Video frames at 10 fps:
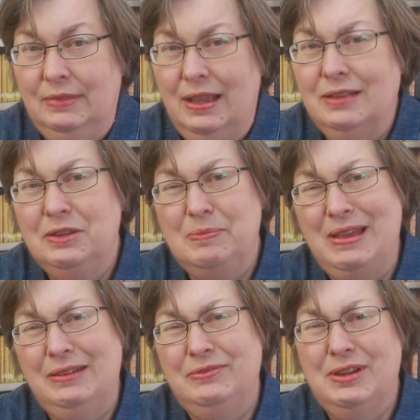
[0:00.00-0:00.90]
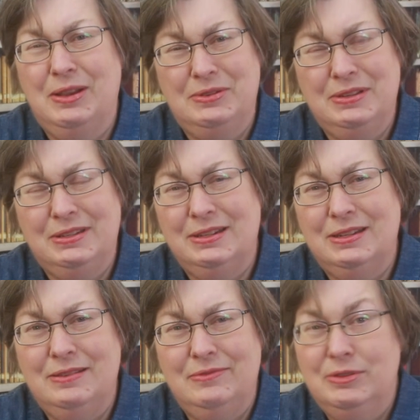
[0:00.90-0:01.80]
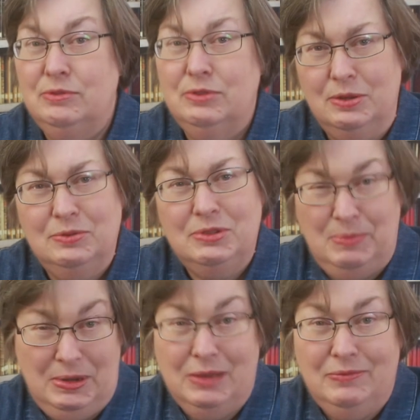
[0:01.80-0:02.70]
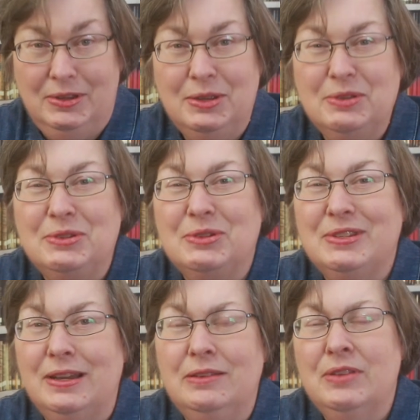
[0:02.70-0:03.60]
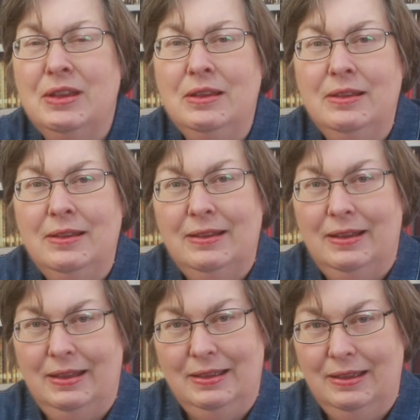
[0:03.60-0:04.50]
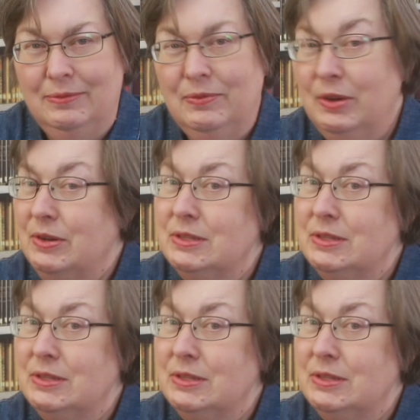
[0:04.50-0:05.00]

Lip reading: As you might have noticed, if you don't speed up videos yourself, I am very